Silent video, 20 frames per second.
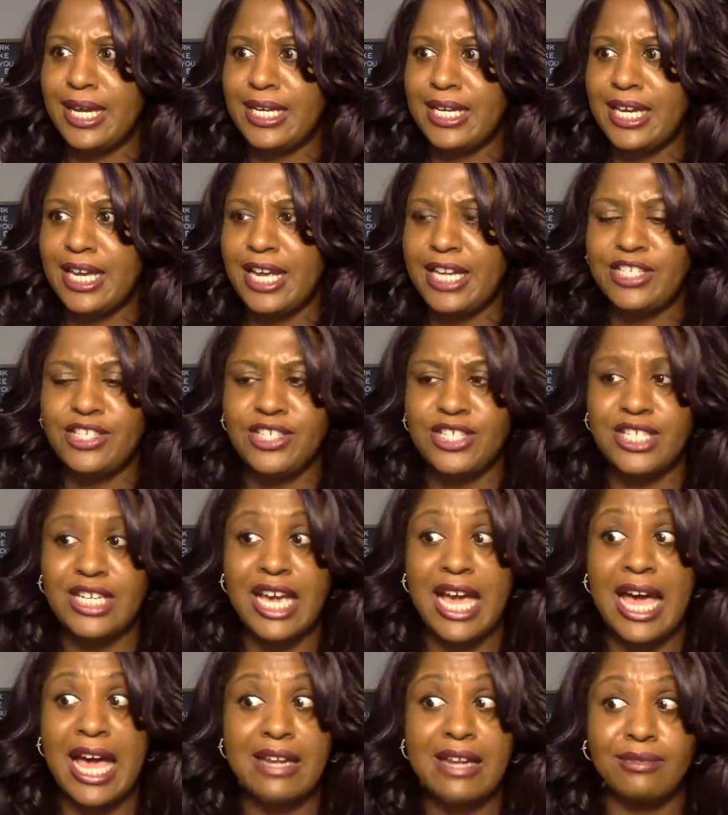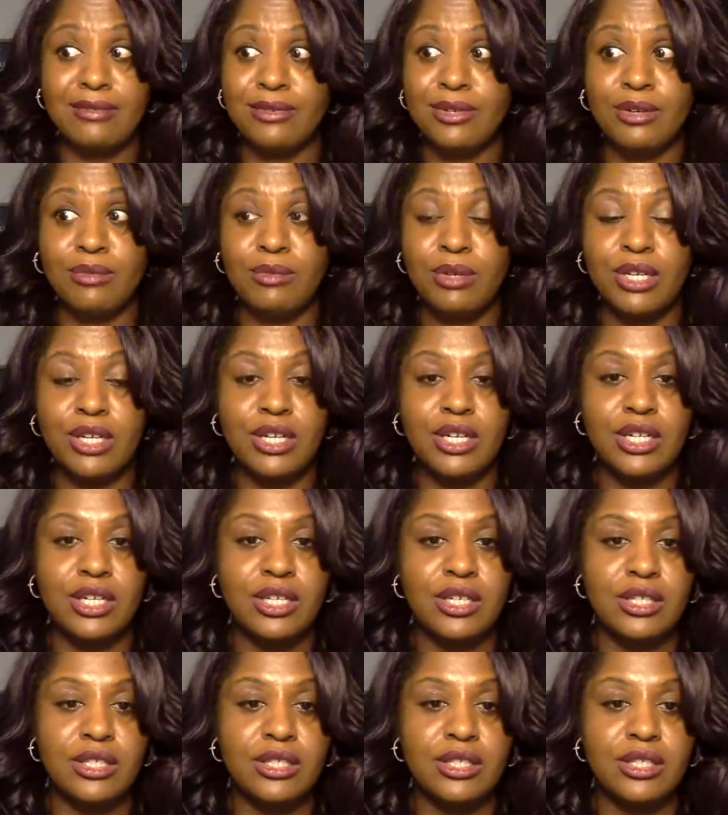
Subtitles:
ADHD. I don't know what it is.